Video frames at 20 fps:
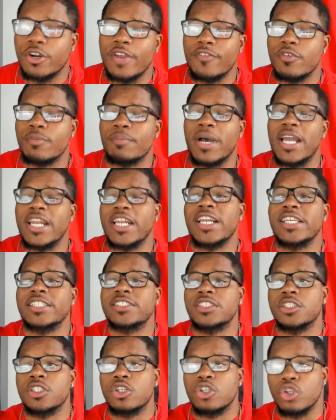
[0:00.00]
everybody
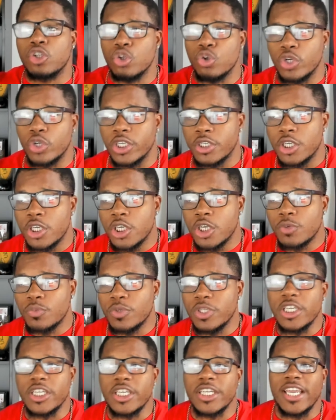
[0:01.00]
that's included,
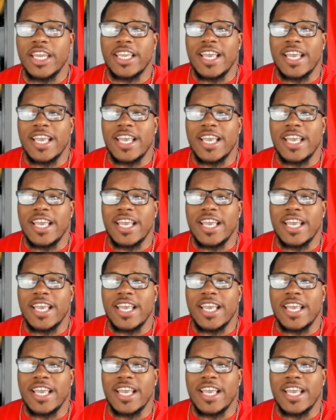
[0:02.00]
we're looking at